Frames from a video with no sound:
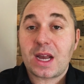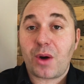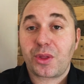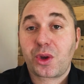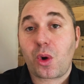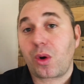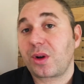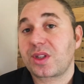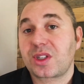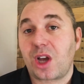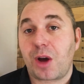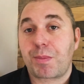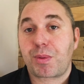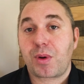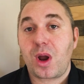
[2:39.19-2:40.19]
Now with
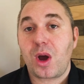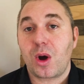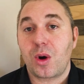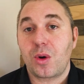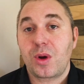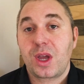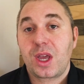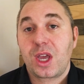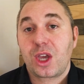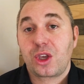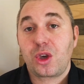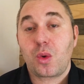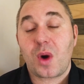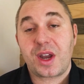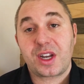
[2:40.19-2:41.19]
Coritsol Pro,
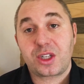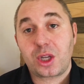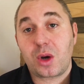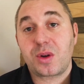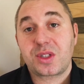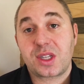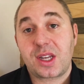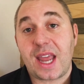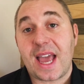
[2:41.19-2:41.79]
you want to dose